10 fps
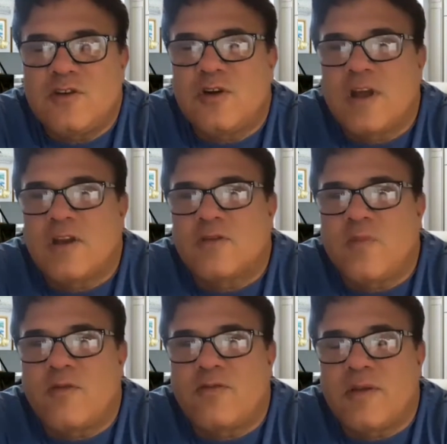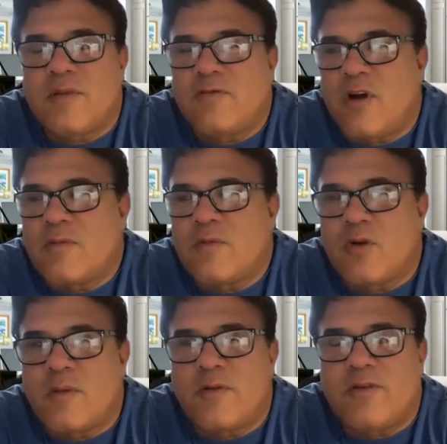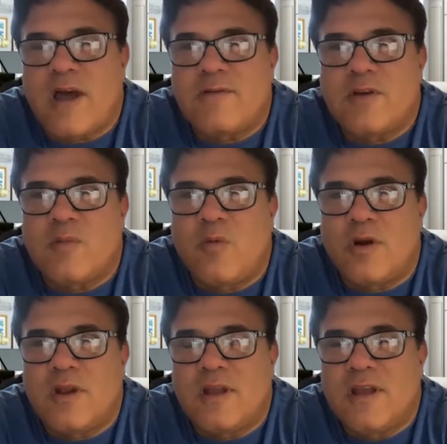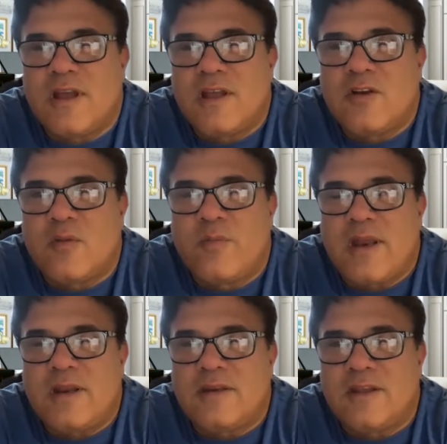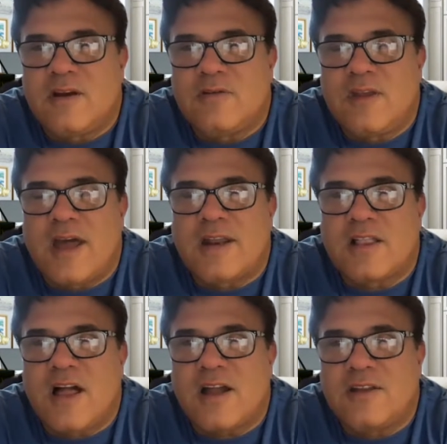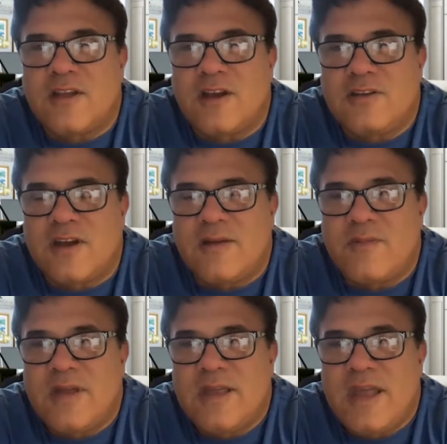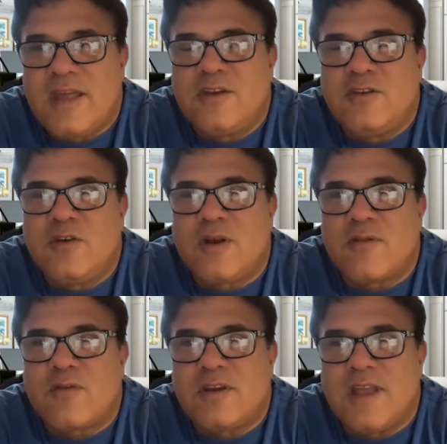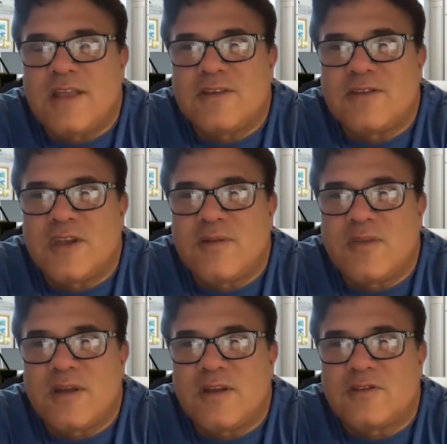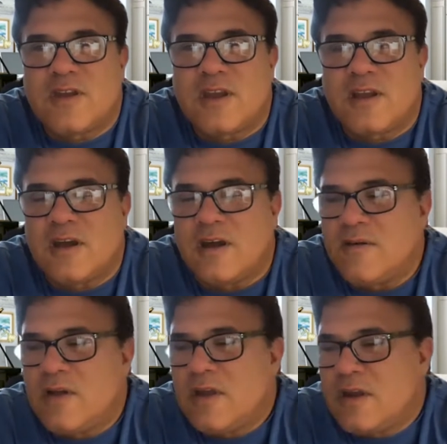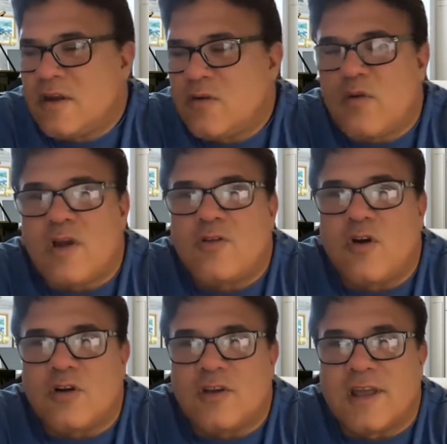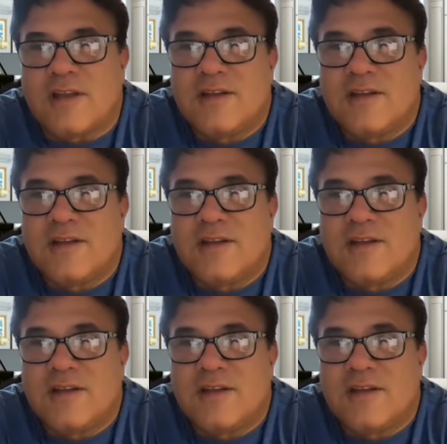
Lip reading: You've got a small family farm, you're up at 5 in the morning, you're bed at 9 o'clock at nighttime, and you do it every day, the same thing. It's like Groundhog Day.